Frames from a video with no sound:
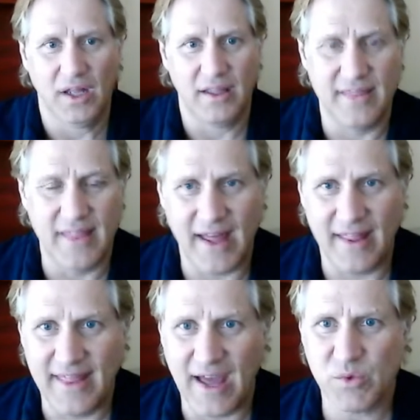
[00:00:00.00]

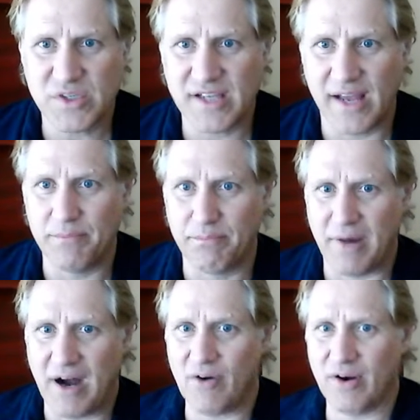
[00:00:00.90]
that was
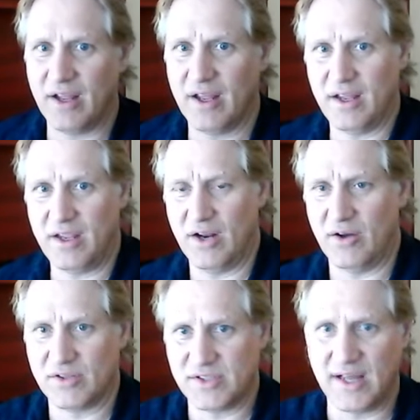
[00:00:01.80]
about, so
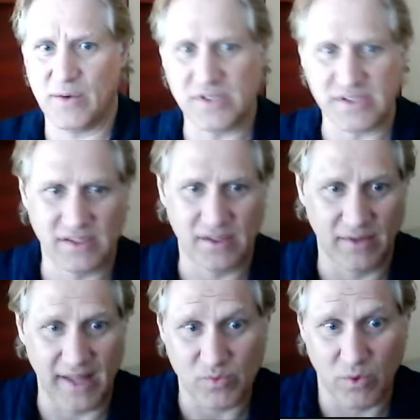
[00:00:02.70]

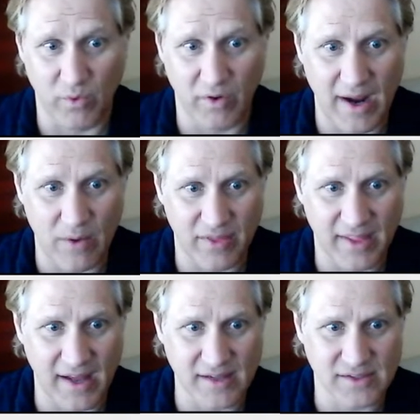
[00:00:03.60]
that's where we were at with
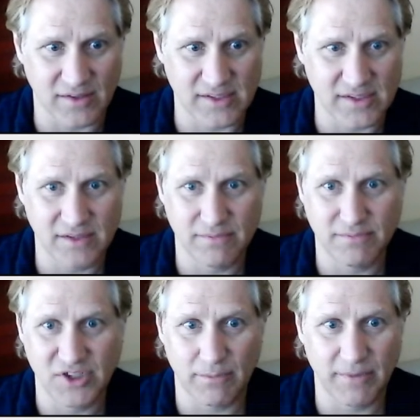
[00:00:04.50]
that. So let's
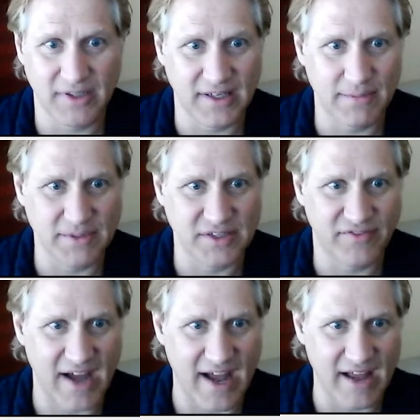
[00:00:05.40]
jump into image
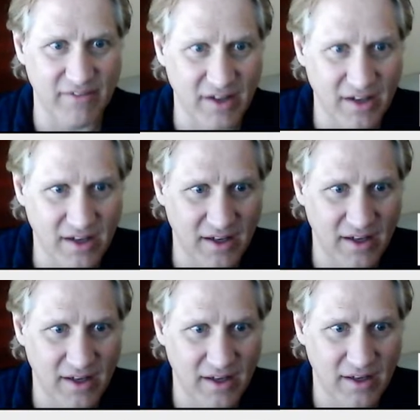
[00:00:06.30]
5.
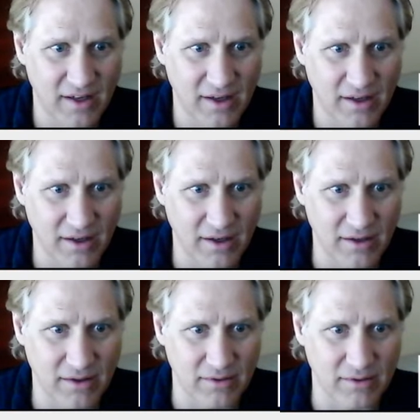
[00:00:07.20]
Oh
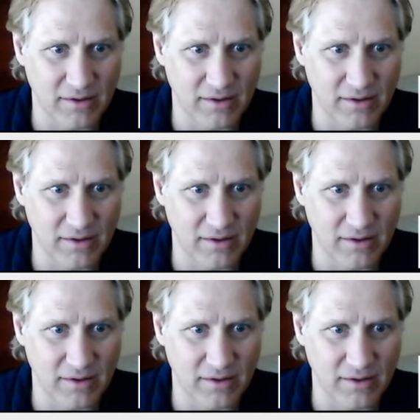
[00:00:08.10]
no.